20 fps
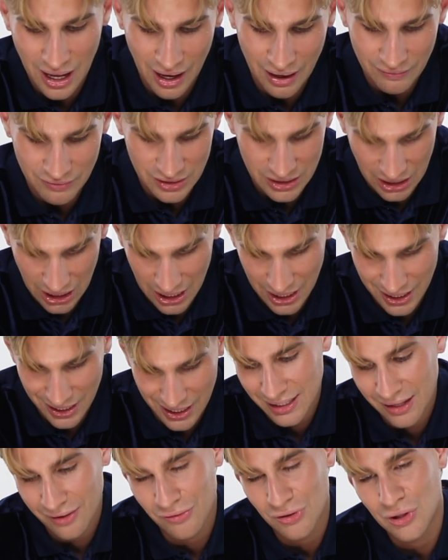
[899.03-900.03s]
I've
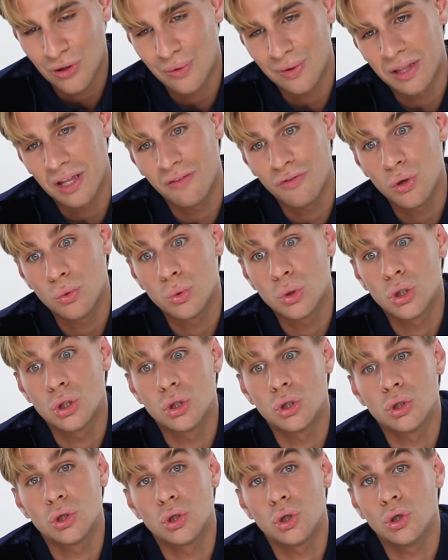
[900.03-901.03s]
done. Love you
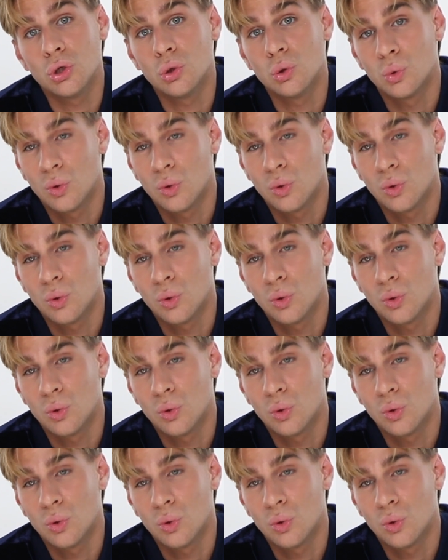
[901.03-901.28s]
too.